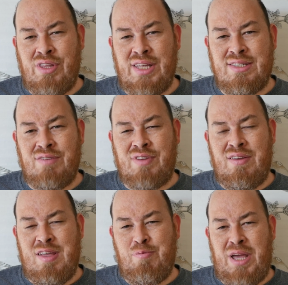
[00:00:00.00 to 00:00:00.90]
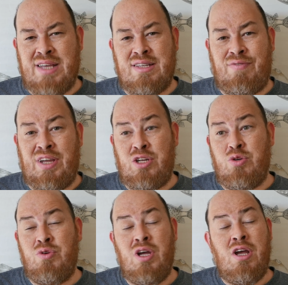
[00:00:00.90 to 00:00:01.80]
So all that stuff kind of impacts stuff I can
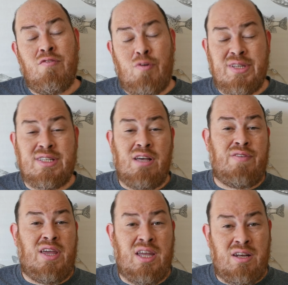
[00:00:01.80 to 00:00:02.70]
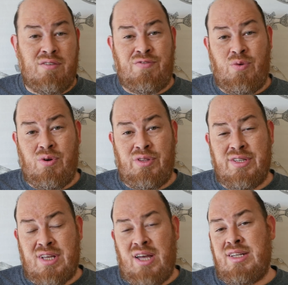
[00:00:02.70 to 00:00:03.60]
do for myself and for
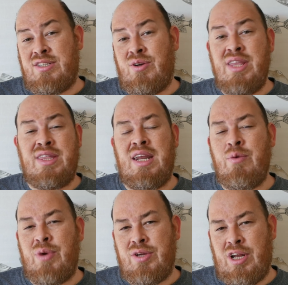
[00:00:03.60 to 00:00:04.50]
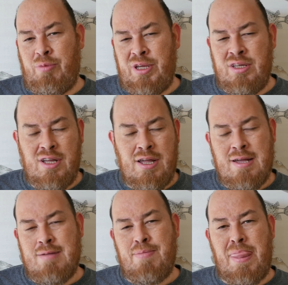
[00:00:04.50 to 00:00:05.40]
this content. So anything, any way you can help me,
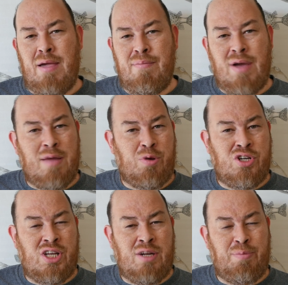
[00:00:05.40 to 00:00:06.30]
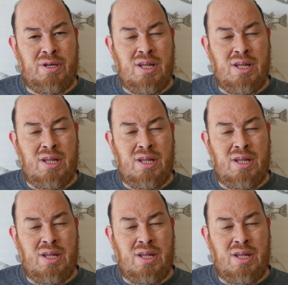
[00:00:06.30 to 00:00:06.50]
um, I appreciate it.